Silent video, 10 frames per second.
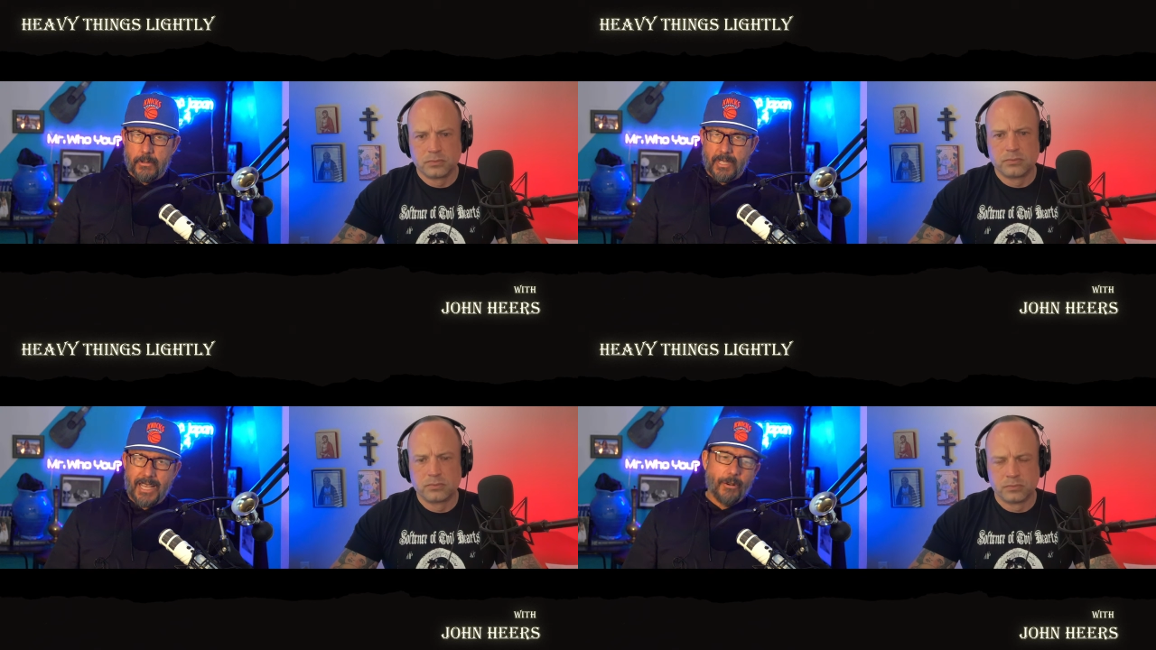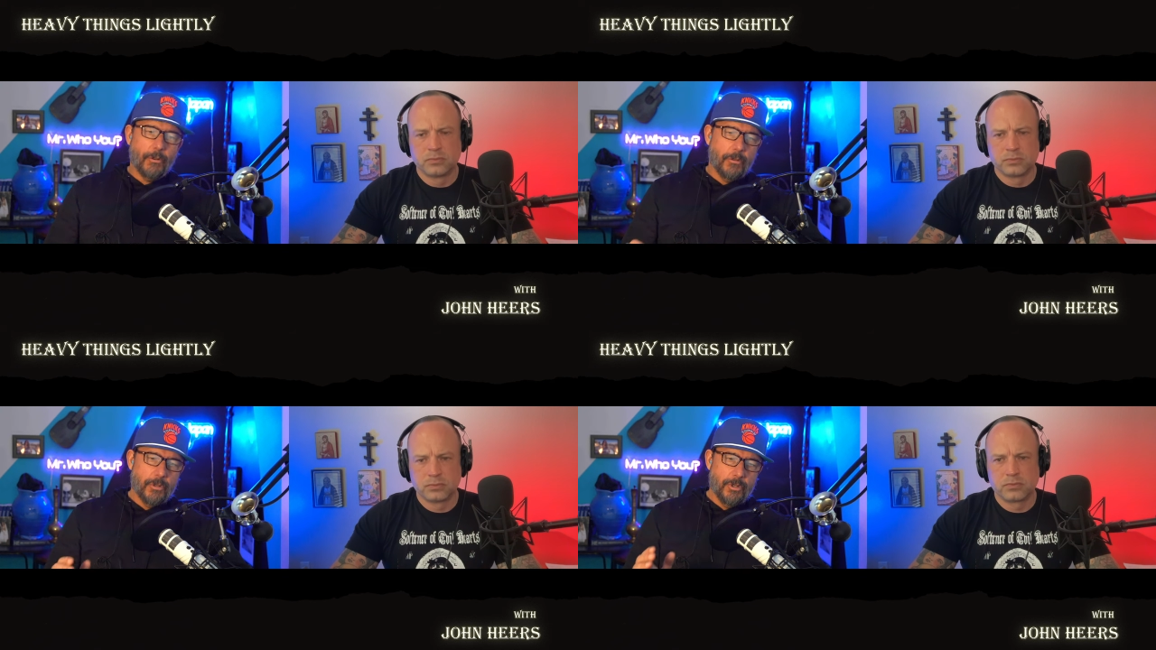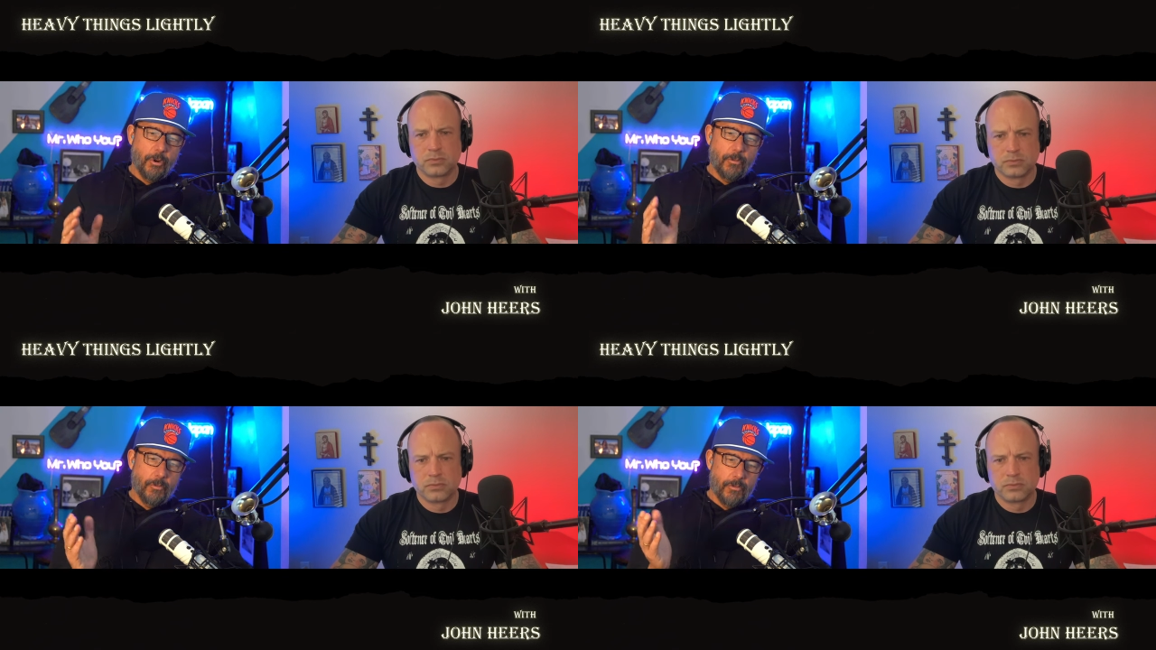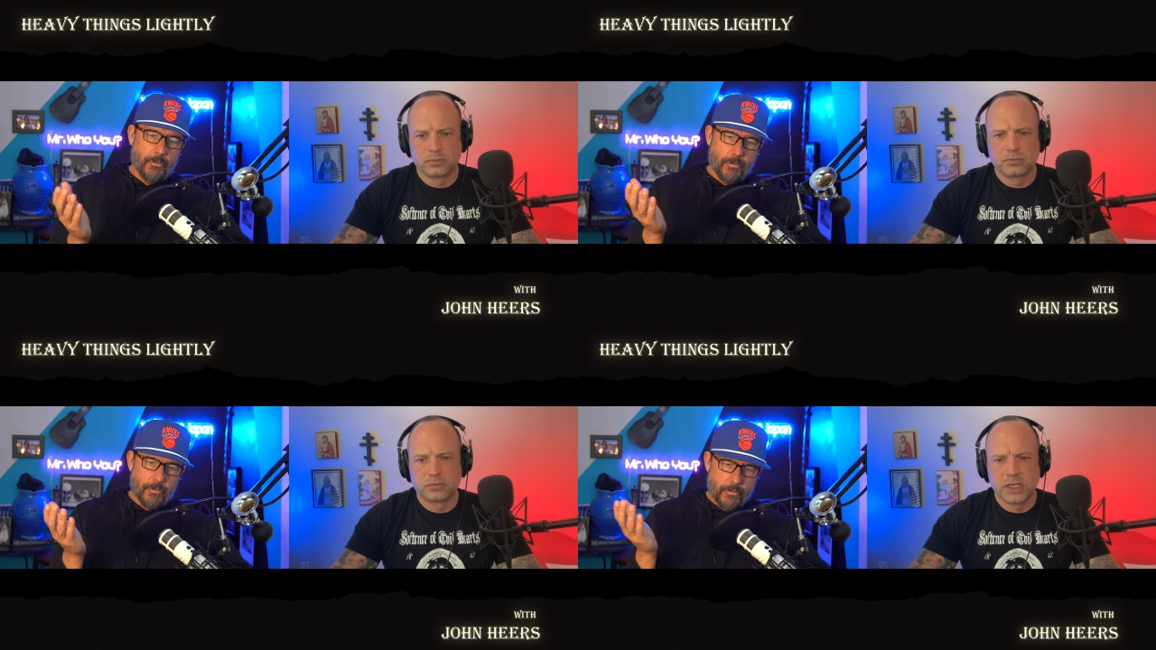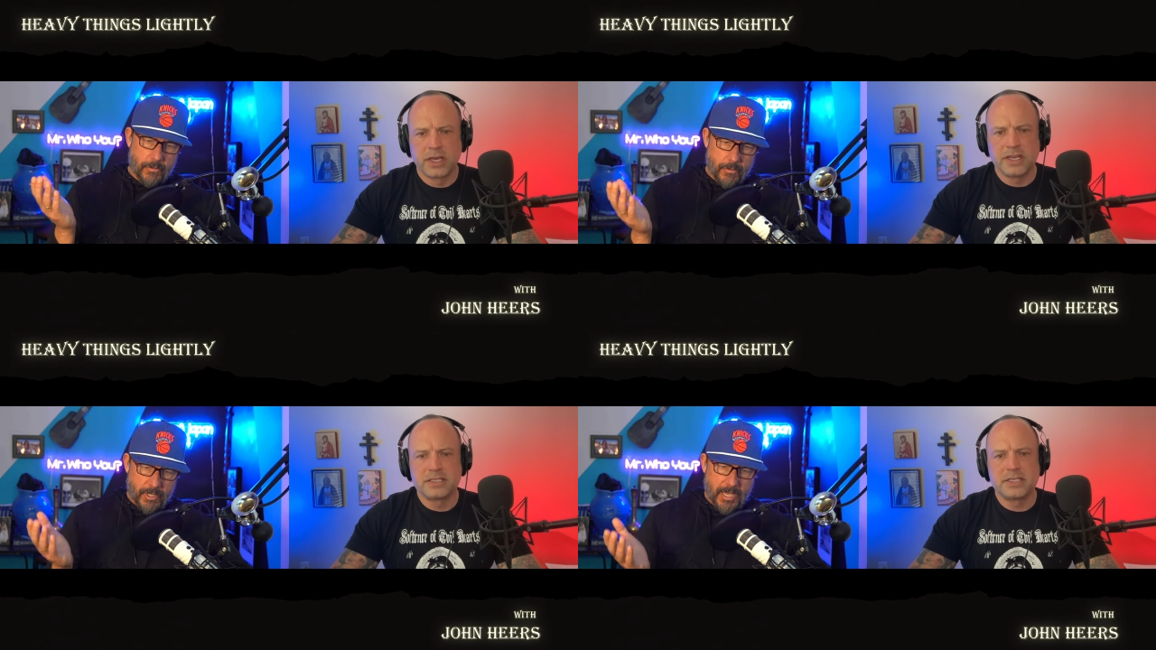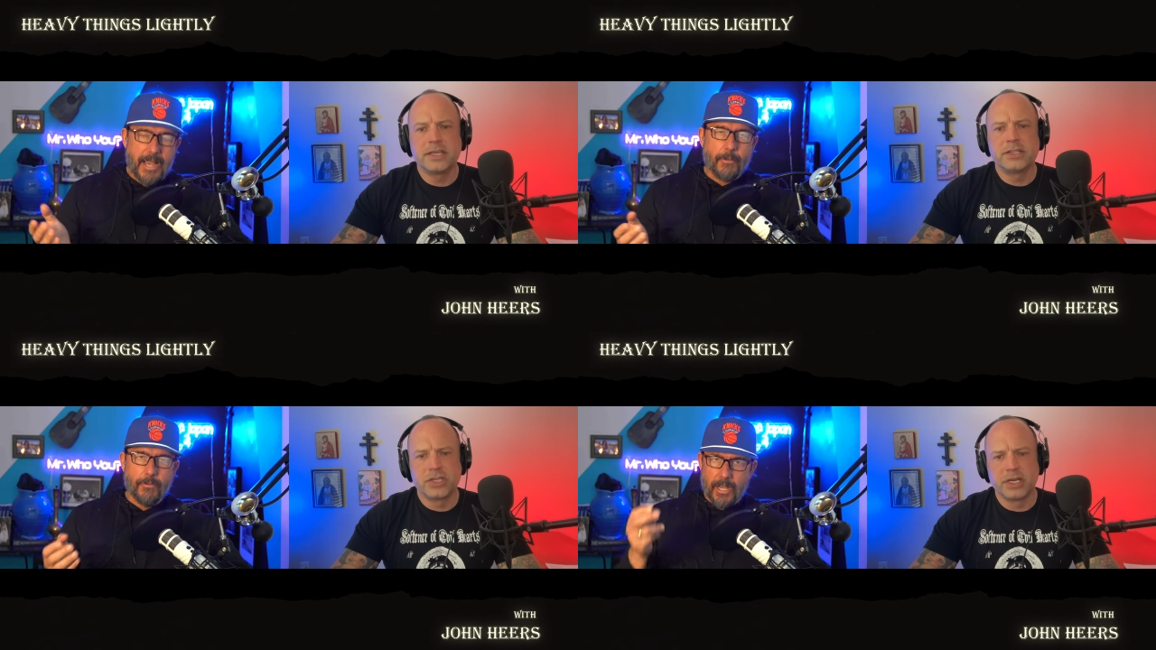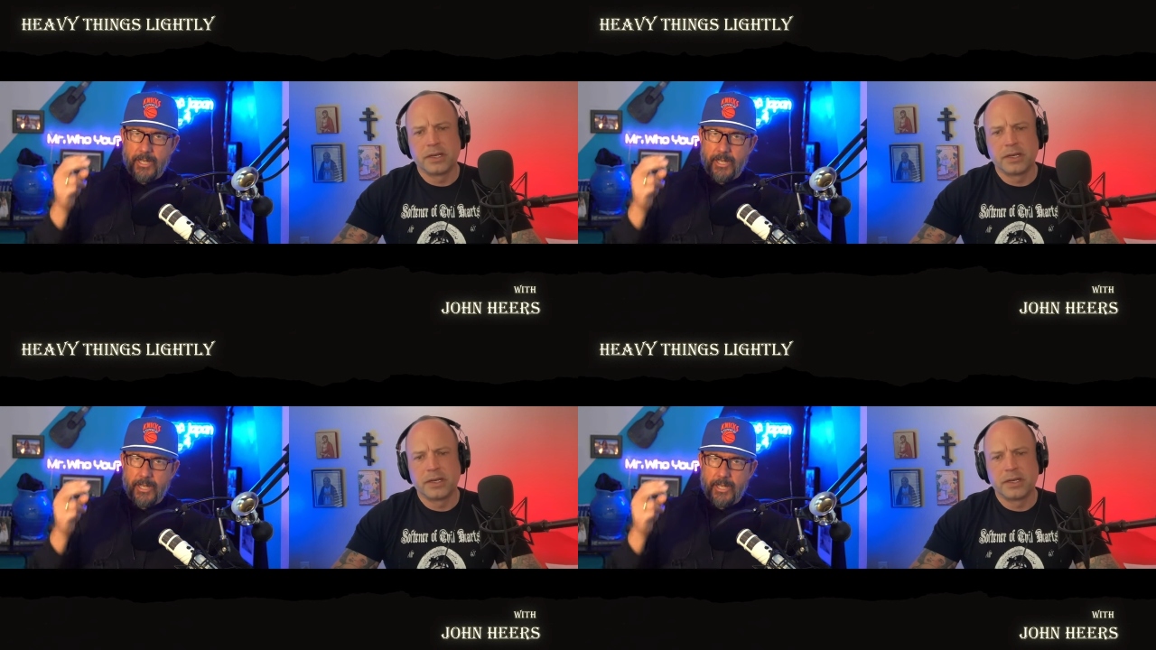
Speaker 1: Like I don't, mm-hmm. you don't. He's yeah, teaching.